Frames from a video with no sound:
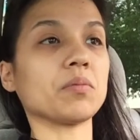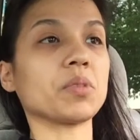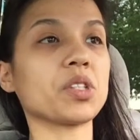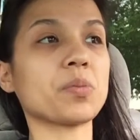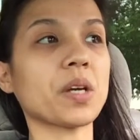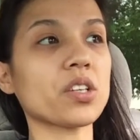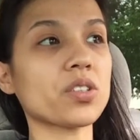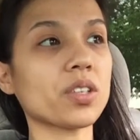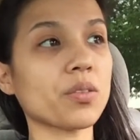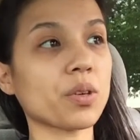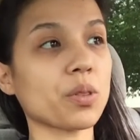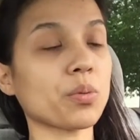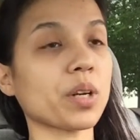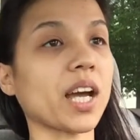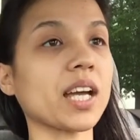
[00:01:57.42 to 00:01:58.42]
especially
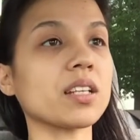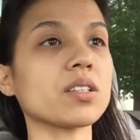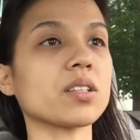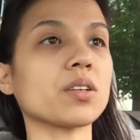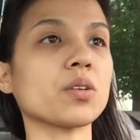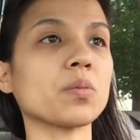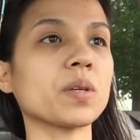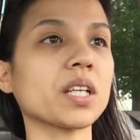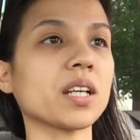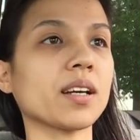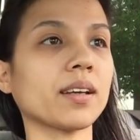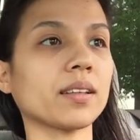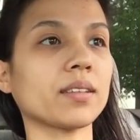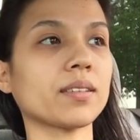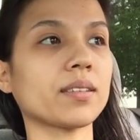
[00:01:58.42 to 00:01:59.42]
with what I do,
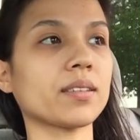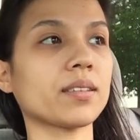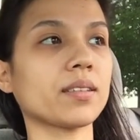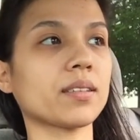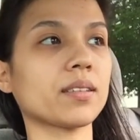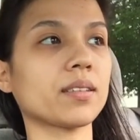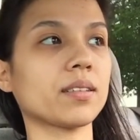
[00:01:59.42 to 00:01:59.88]
because,